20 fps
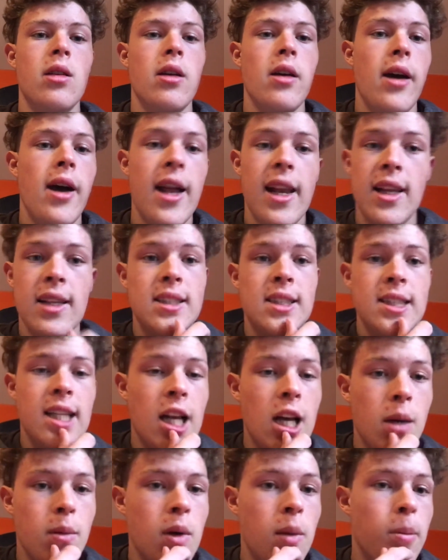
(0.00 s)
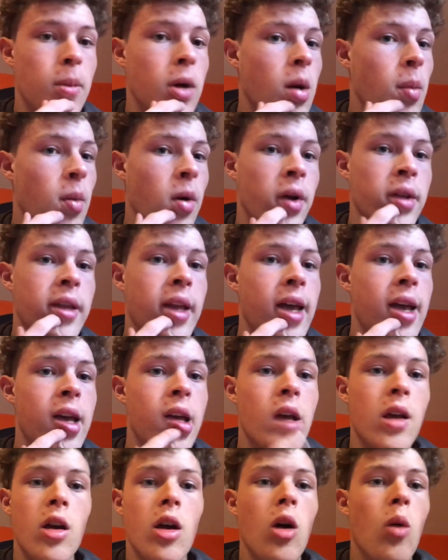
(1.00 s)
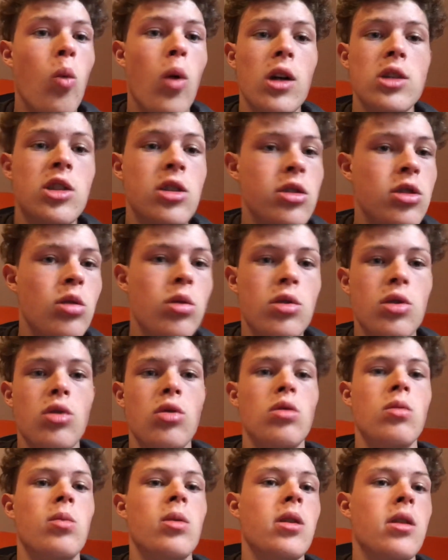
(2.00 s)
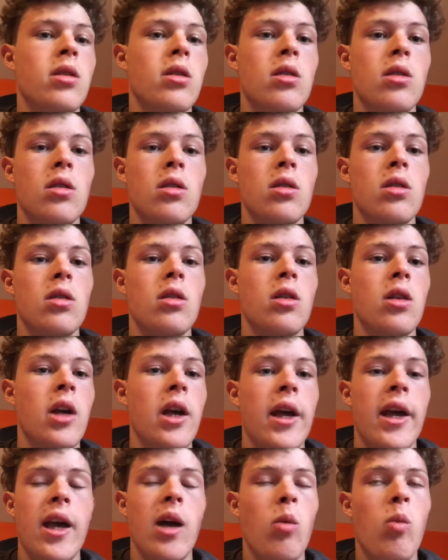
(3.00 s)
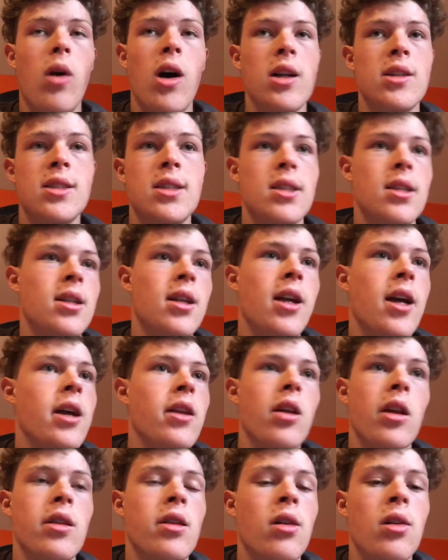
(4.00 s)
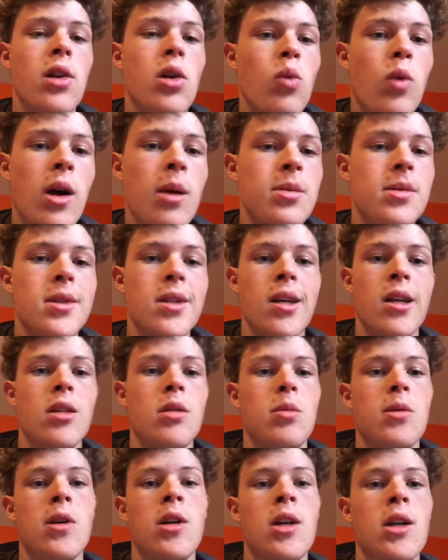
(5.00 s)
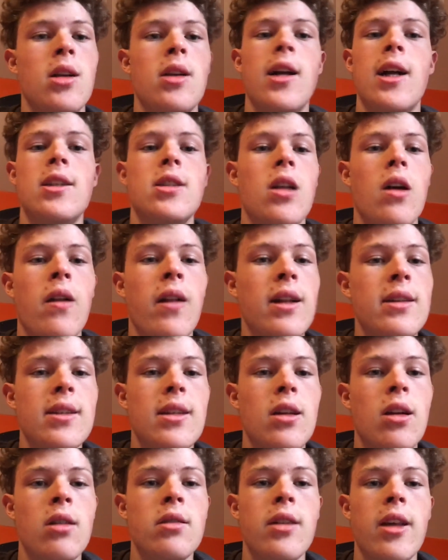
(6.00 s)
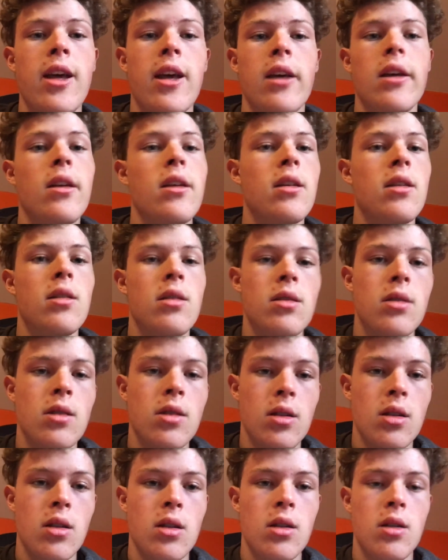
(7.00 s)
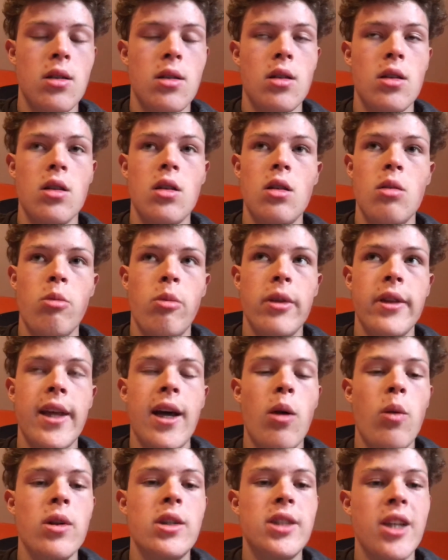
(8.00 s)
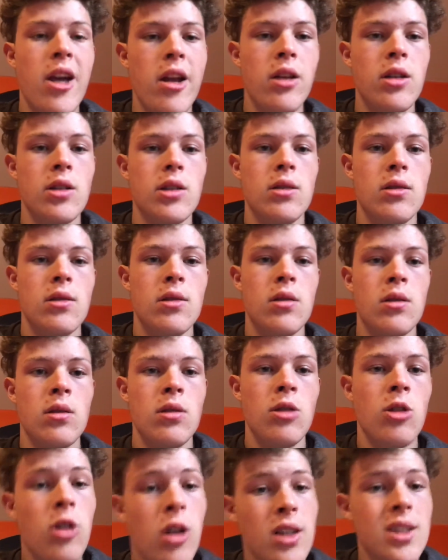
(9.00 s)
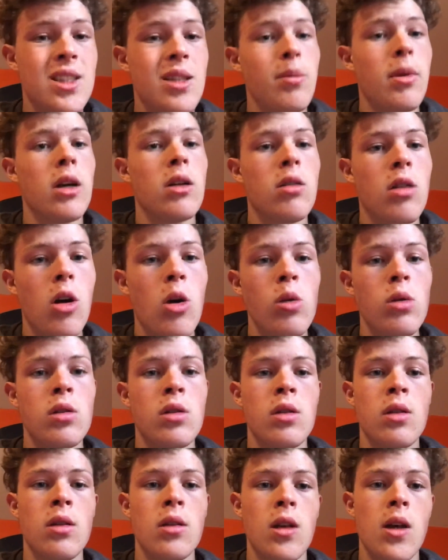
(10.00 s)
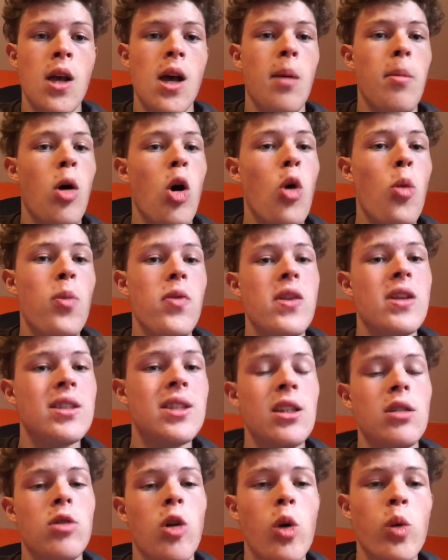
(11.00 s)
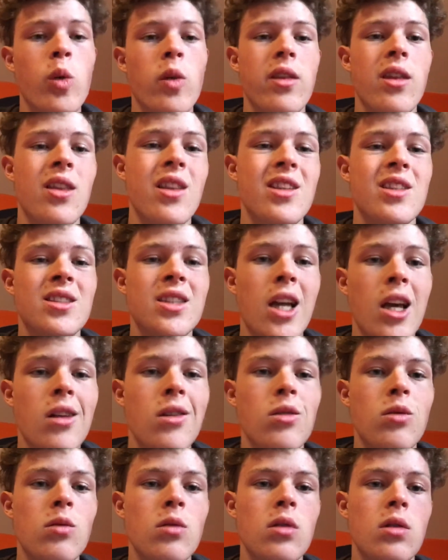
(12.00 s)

I just sat on my bum all day watching YouTube and watching the dirty websites, bruh. That's all I did all day. But now we're changing. You're gonna see my growth. I'm hoping to see growth within this channel.